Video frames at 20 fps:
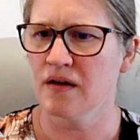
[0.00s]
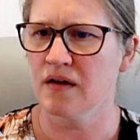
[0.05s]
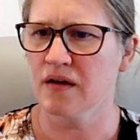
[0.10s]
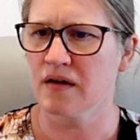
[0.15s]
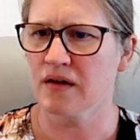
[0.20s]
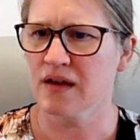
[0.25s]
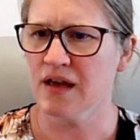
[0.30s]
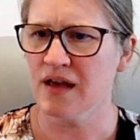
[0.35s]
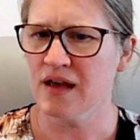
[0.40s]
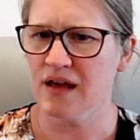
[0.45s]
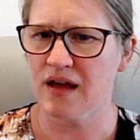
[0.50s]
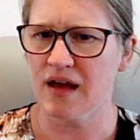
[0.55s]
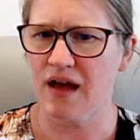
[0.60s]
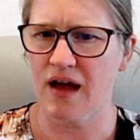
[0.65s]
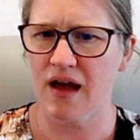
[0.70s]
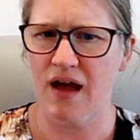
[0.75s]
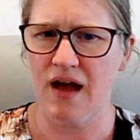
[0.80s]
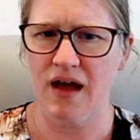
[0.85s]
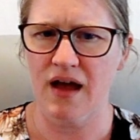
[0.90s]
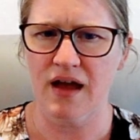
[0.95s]
Okay,
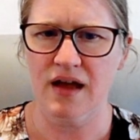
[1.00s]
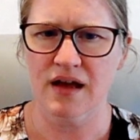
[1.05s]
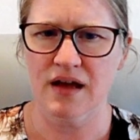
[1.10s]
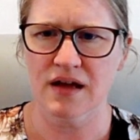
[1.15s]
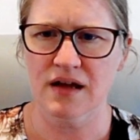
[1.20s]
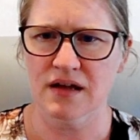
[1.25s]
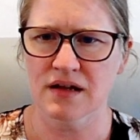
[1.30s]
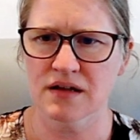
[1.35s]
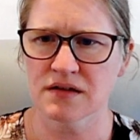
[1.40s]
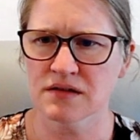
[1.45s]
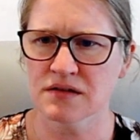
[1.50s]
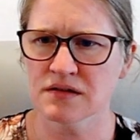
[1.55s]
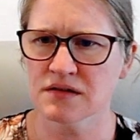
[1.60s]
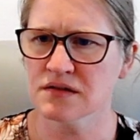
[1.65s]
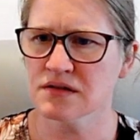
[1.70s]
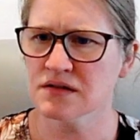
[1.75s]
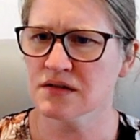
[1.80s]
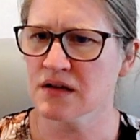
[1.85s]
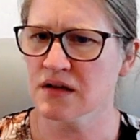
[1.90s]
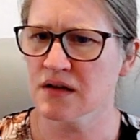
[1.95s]

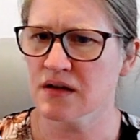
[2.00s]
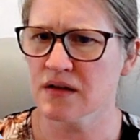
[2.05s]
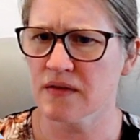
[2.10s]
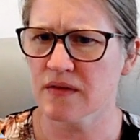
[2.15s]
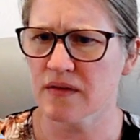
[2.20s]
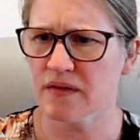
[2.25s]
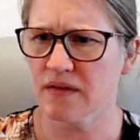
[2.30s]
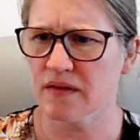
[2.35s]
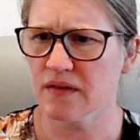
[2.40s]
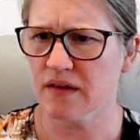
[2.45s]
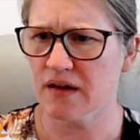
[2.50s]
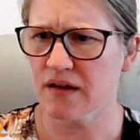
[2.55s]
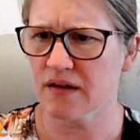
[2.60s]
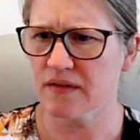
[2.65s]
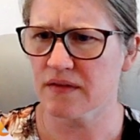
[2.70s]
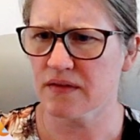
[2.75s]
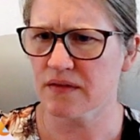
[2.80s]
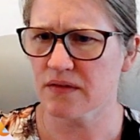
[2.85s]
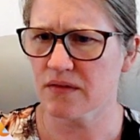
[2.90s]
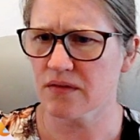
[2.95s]
and
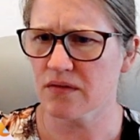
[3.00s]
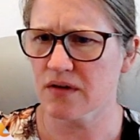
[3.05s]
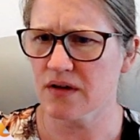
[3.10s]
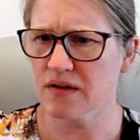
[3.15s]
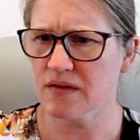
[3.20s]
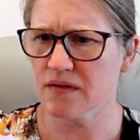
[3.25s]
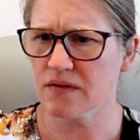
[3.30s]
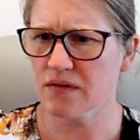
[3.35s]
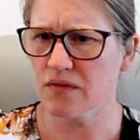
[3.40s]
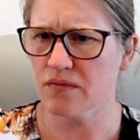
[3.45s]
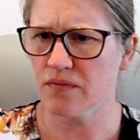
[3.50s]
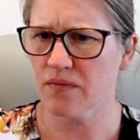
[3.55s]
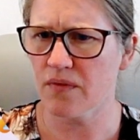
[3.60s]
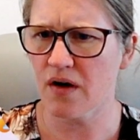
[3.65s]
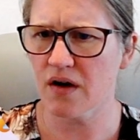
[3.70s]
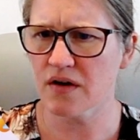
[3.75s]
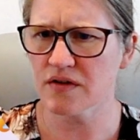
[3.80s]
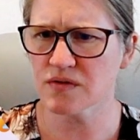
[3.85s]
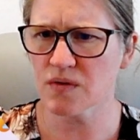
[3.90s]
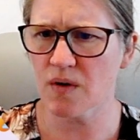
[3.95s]
that's great so
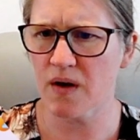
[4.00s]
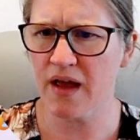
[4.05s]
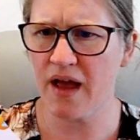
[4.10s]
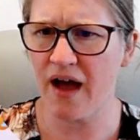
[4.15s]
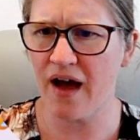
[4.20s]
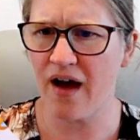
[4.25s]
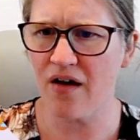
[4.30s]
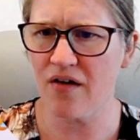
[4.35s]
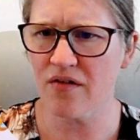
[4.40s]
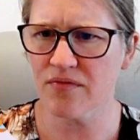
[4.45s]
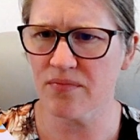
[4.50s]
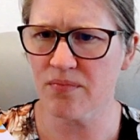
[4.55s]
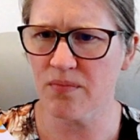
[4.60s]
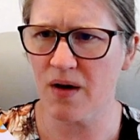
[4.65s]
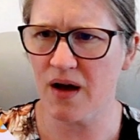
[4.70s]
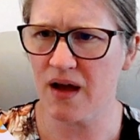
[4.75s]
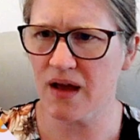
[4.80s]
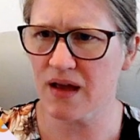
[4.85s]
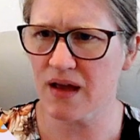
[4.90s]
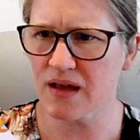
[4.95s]
far. So I have
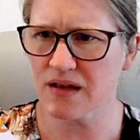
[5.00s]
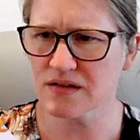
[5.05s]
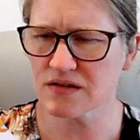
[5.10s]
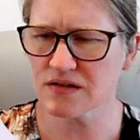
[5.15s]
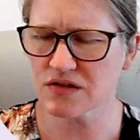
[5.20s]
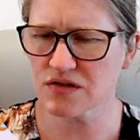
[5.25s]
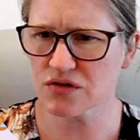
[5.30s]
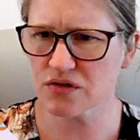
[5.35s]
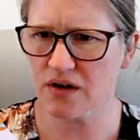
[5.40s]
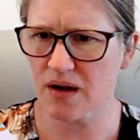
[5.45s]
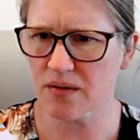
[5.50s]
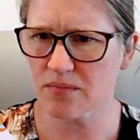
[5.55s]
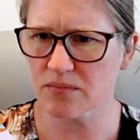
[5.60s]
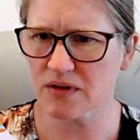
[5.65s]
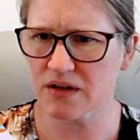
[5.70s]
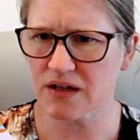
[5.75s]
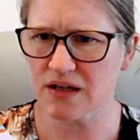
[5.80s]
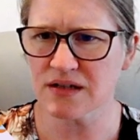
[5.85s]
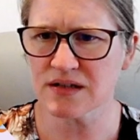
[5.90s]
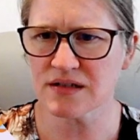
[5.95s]
my Instagram
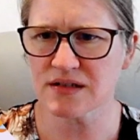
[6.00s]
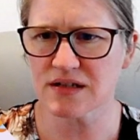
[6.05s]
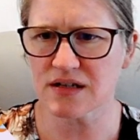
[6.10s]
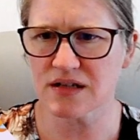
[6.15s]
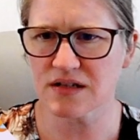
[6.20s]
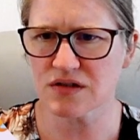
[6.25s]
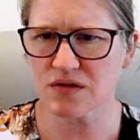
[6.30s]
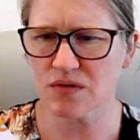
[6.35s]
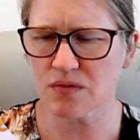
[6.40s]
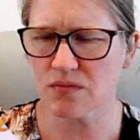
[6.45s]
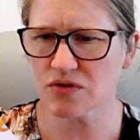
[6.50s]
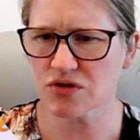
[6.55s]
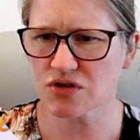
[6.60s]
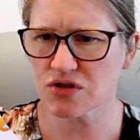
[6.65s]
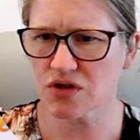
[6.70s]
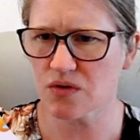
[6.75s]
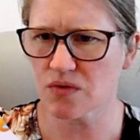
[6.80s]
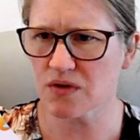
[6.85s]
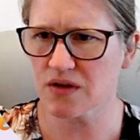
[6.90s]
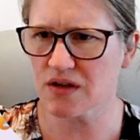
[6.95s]
linked, and so it will
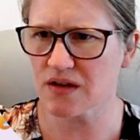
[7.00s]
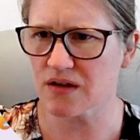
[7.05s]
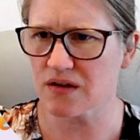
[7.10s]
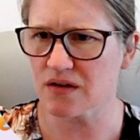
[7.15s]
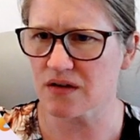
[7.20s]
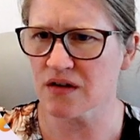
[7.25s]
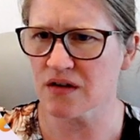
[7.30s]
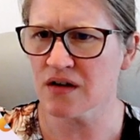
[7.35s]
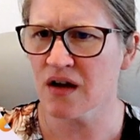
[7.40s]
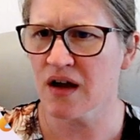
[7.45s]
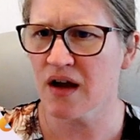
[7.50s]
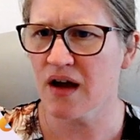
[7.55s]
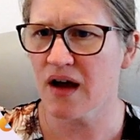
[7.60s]
show here.